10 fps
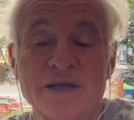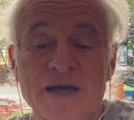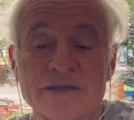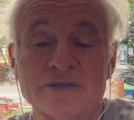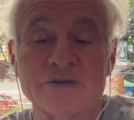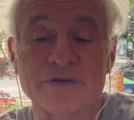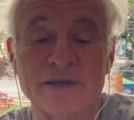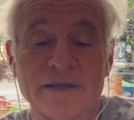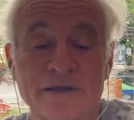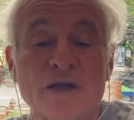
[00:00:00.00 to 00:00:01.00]

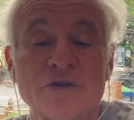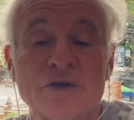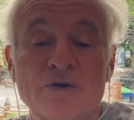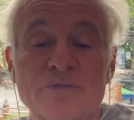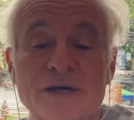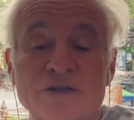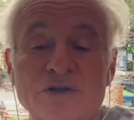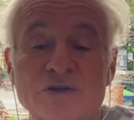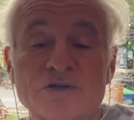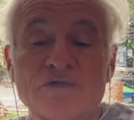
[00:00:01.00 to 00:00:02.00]
Traisuree. The new
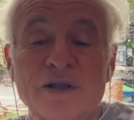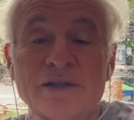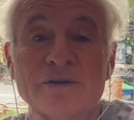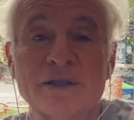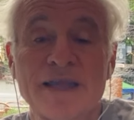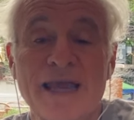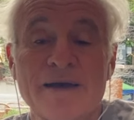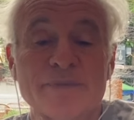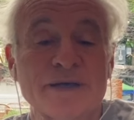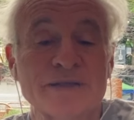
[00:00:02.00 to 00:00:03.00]
measures follow the
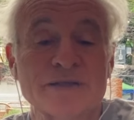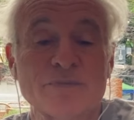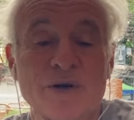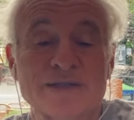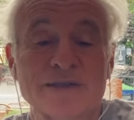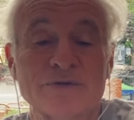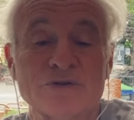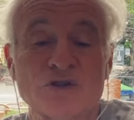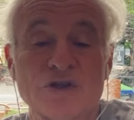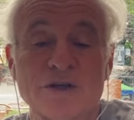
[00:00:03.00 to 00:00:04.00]
Cabinet's
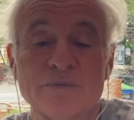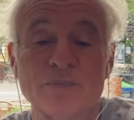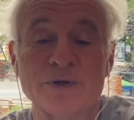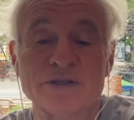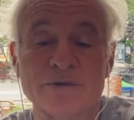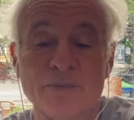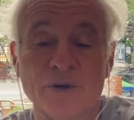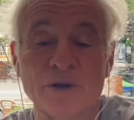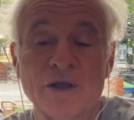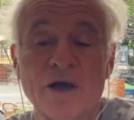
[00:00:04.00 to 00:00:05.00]
resolution in
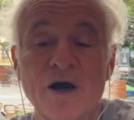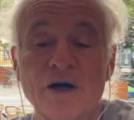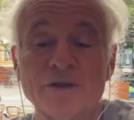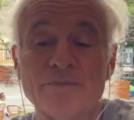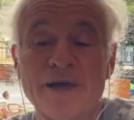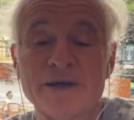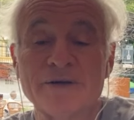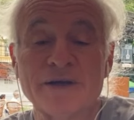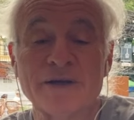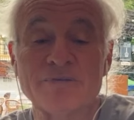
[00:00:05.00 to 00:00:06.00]
principle on the
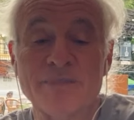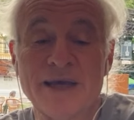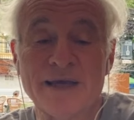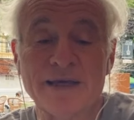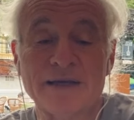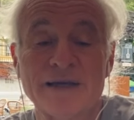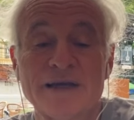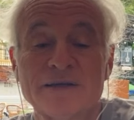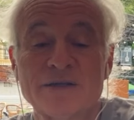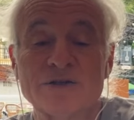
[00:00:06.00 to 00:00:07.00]
matter in May
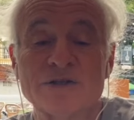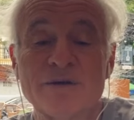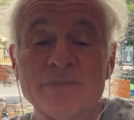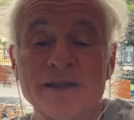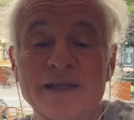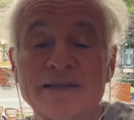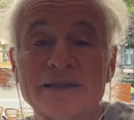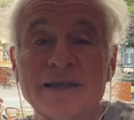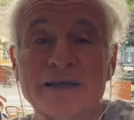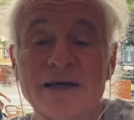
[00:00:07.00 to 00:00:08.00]
to stimulate
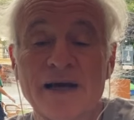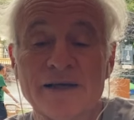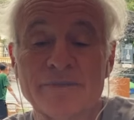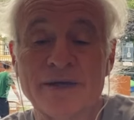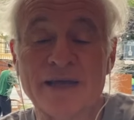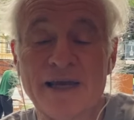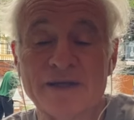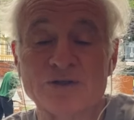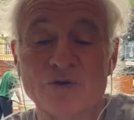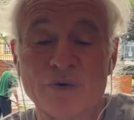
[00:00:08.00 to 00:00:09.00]
the economy
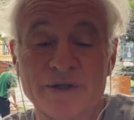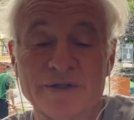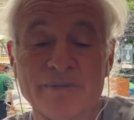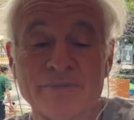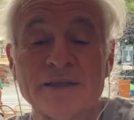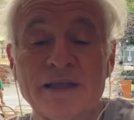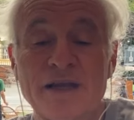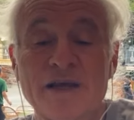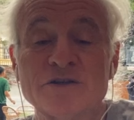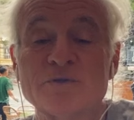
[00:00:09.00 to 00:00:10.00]
and tourism. The
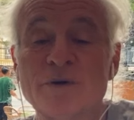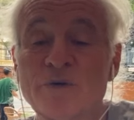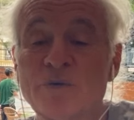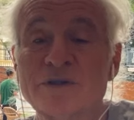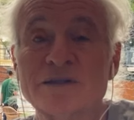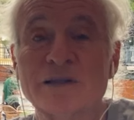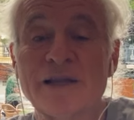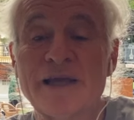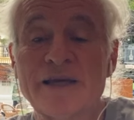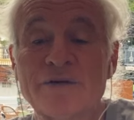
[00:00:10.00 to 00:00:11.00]
announcement was
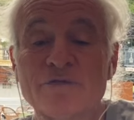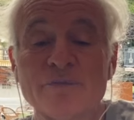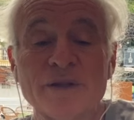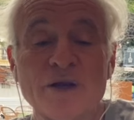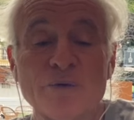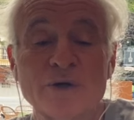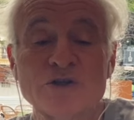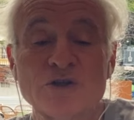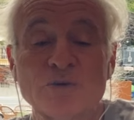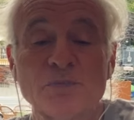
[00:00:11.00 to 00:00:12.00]
delayed from the
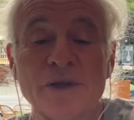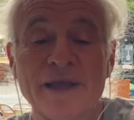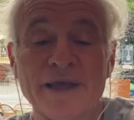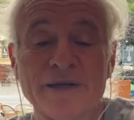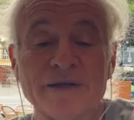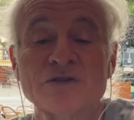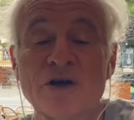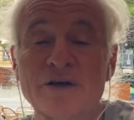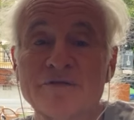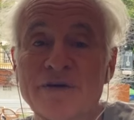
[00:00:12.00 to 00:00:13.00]
original plan
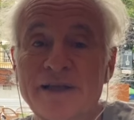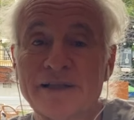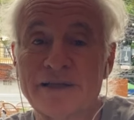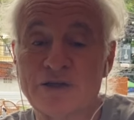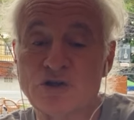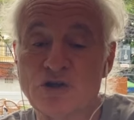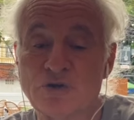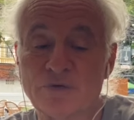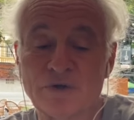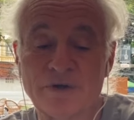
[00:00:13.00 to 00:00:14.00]
to unveil it in
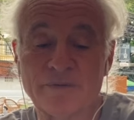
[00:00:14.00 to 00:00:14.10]
June.